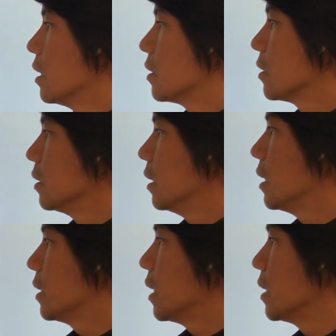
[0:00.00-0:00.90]
So
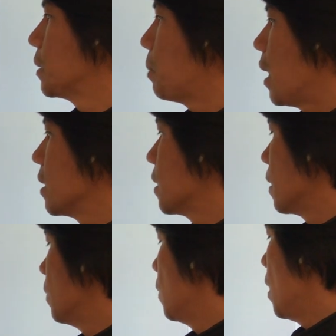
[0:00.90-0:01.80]
this is
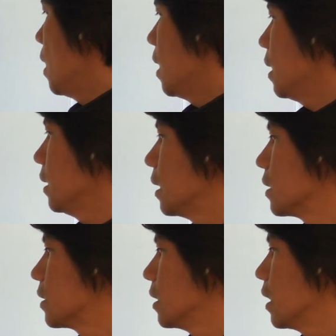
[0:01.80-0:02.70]
positive 1,
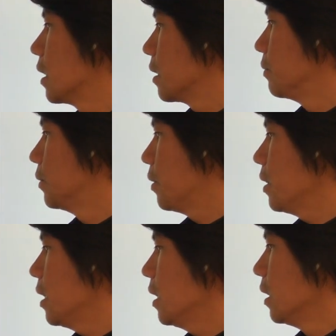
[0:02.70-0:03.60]
that's negative
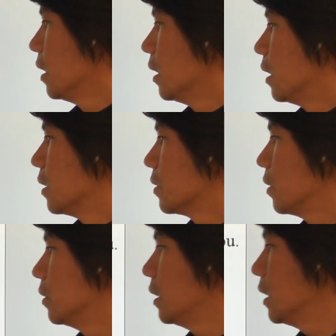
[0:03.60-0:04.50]
3.
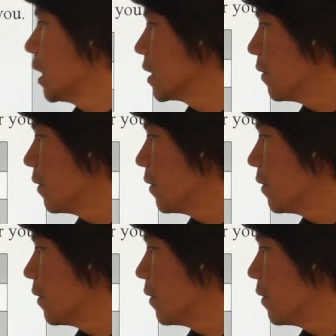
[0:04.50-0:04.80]
So this is a